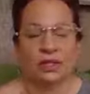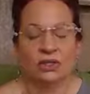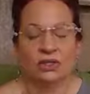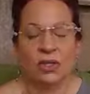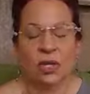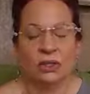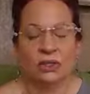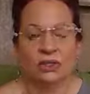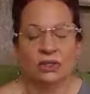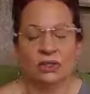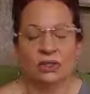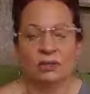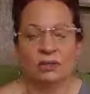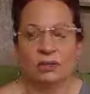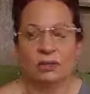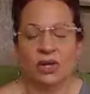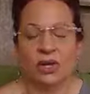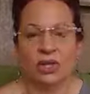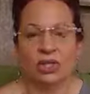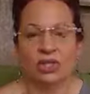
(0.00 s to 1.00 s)
So I just
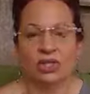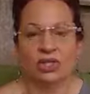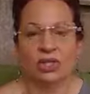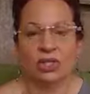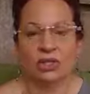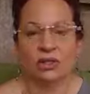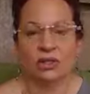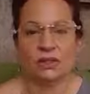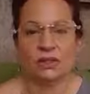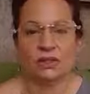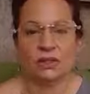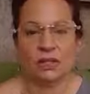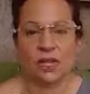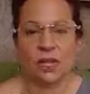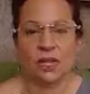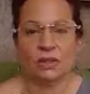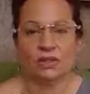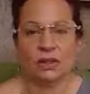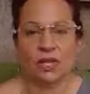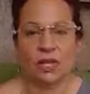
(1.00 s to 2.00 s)
pray in Jesus'
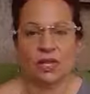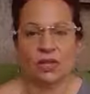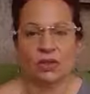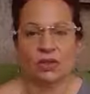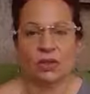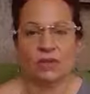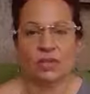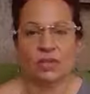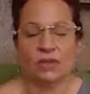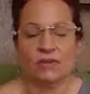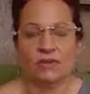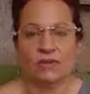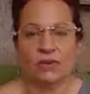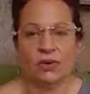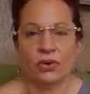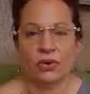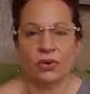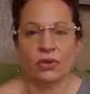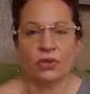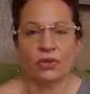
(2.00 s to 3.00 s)
name that you would give
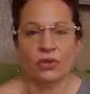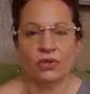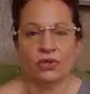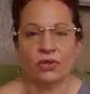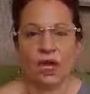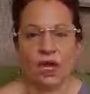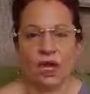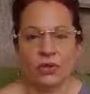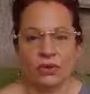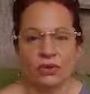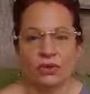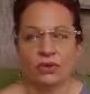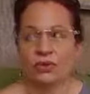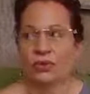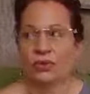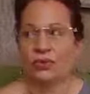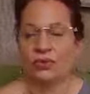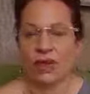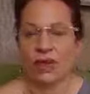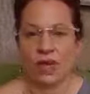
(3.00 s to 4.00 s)
her
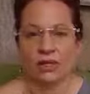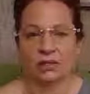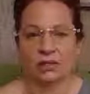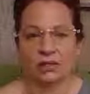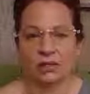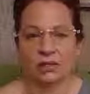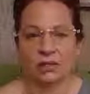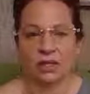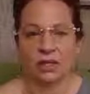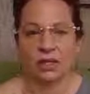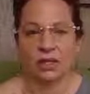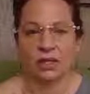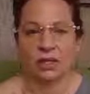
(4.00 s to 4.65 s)
childhood friends